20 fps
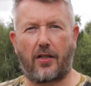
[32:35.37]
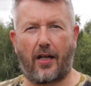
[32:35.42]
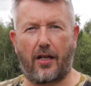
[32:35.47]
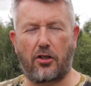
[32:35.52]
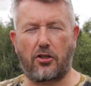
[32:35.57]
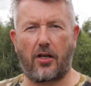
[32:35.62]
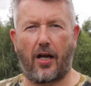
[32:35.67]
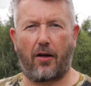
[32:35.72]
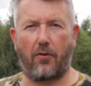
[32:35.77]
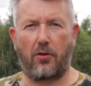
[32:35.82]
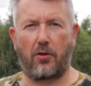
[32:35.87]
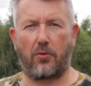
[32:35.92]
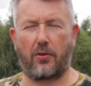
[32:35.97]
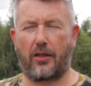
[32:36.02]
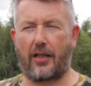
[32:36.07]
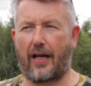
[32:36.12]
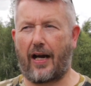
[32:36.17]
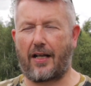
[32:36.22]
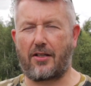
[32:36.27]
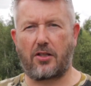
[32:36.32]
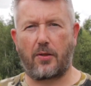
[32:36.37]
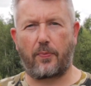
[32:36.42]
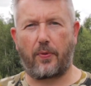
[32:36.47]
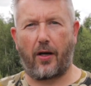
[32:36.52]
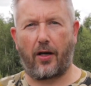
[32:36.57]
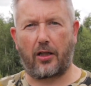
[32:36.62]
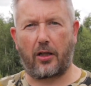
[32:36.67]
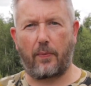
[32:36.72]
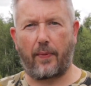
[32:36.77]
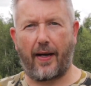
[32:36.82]
had a chat with one of the lads at
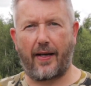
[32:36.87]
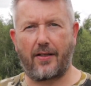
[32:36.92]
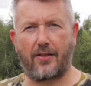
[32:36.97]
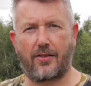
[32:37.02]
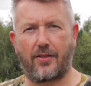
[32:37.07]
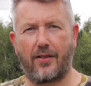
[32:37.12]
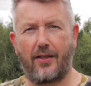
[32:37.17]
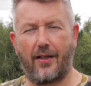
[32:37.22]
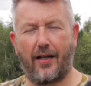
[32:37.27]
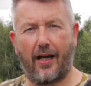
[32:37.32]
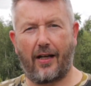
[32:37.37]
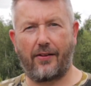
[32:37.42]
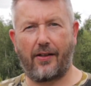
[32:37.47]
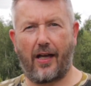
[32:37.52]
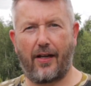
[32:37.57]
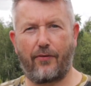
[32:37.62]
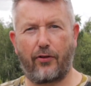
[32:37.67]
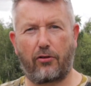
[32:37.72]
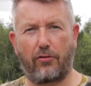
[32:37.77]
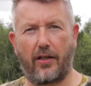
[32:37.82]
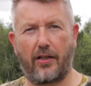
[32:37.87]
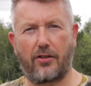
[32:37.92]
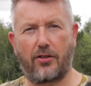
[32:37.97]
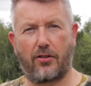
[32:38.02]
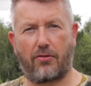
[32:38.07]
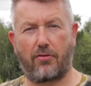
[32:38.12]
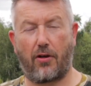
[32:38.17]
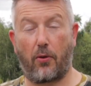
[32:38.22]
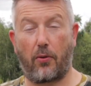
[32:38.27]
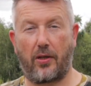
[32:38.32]
Parker Baits and they've agreed to
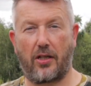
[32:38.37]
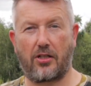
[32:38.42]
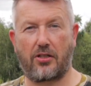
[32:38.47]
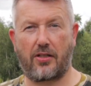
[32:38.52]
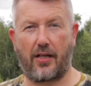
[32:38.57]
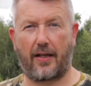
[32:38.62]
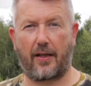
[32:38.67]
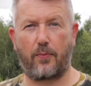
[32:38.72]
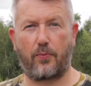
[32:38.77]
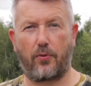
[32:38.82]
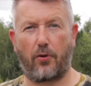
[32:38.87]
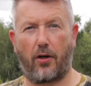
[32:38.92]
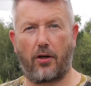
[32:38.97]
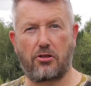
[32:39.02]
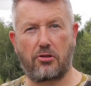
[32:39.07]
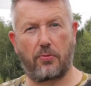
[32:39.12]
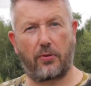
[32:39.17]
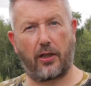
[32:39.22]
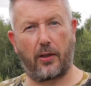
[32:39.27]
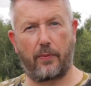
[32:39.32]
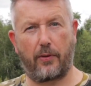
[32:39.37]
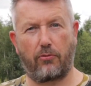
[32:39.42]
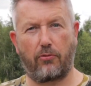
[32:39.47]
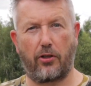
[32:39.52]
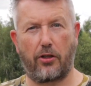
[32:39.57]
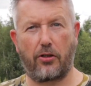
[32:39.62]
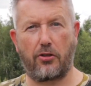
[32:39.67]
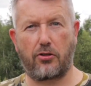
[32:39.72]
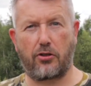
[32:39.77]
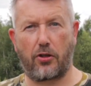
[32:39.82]
throw in a second prize. So we're going to be
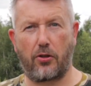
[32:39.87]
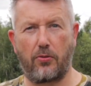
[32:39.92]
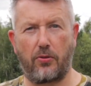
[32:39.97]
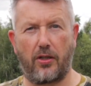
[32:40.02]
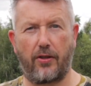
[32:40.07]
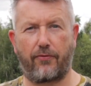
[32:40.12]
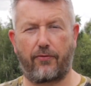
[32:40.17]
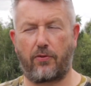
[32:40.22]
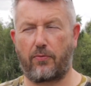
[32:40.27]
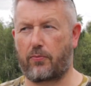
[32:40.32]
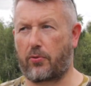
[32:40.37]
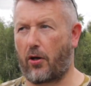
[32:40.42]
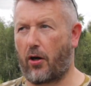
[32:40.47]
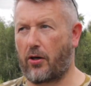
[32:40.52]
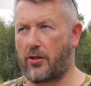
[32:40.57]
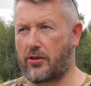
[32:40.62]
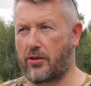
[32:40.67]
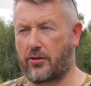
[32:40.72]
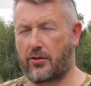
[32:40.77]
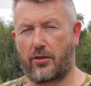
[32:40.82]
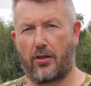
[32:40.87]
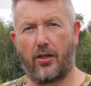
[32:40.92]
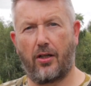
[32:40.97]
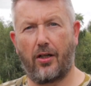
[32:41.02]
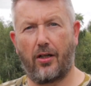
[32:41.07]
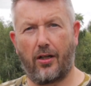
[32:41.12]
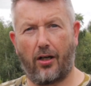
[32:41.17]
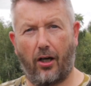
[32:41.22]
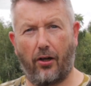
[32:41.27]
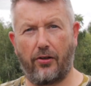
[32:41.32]
running 2 different prizes
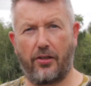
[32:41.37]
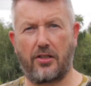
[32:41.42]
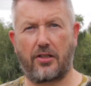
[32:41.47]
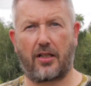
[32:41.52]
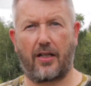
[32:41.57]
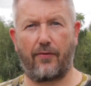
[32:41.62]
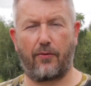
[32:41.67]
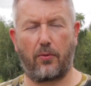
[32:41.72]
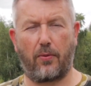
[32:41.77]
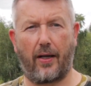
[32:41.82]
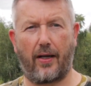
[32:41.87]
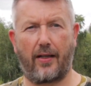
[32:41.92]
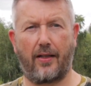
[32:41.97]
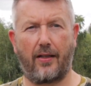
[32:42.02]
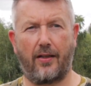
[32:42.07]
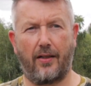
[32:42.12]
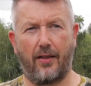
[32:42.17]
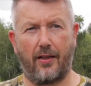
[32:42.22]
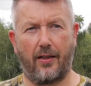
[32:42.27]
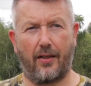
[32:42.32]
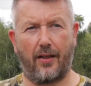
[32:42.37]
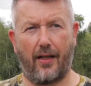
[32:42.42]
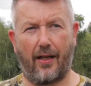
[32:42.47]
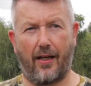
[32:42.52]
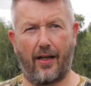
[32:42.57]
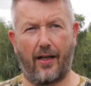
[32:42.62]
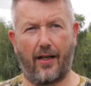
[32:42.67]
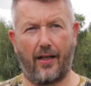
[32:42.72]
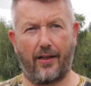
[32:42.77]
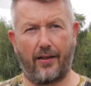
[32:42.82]
on this giveaway.
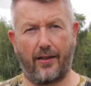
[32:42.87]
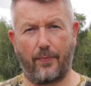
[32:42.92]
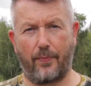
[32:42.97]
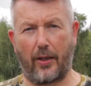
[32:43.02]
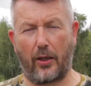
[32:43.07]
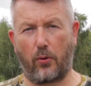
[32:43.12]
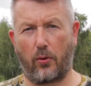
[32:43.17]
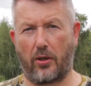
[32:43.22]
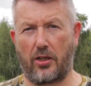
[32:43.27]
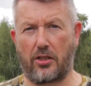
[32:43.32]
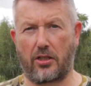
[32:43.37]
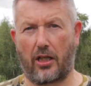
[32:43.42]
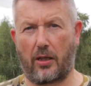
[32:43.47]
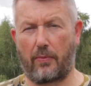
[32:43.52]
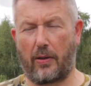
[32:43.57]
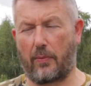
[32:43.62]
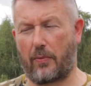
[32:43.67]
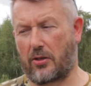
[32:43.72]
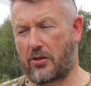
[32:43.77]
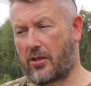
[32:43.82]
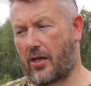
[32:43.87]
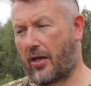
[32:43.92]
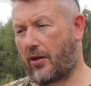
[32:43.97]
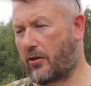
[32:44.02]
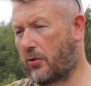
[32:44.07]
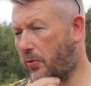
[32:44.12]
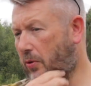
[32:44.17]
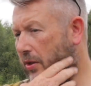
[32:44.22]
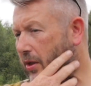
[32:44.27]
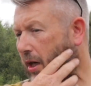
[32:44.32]
The big one is going to be
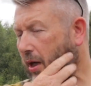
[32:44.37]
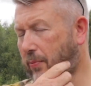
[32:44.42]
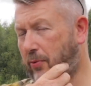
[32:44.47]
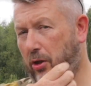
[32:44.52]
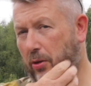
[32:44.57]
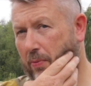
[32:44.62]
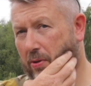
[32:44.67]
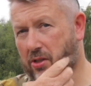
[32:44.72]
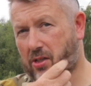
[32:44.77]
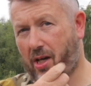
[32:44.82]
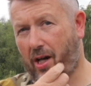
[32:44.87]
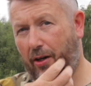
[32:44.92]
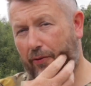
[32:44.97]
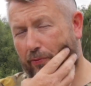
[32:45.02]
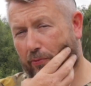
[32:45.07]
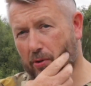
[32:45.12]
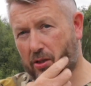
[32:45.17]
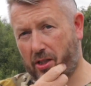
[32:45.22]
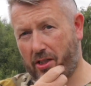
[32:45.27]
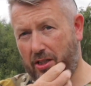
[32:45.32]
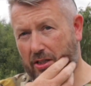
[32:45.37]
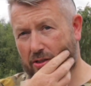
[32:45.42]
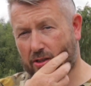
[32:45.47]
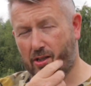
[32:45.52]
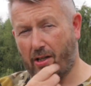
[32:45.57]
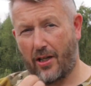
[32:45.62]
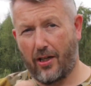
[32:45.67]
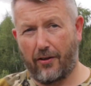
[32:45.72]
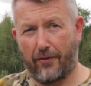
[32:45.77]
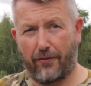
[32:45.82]
the one that I'm doing myself, which is
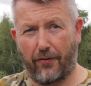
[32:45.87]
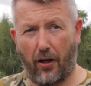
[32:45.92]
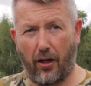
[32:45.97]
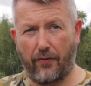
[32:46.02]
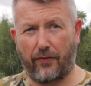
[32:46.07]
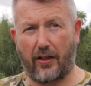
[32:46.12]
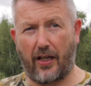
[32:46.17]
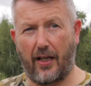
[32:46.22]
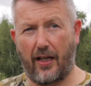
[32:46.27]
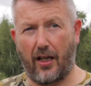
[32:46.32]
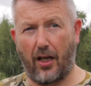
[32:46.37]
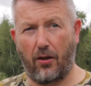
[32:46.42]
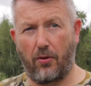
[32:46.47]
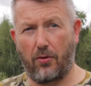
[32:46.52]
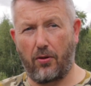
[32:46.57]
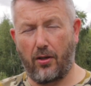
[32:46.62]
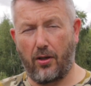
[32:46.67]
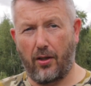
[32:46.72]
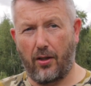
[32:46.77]
5 kilo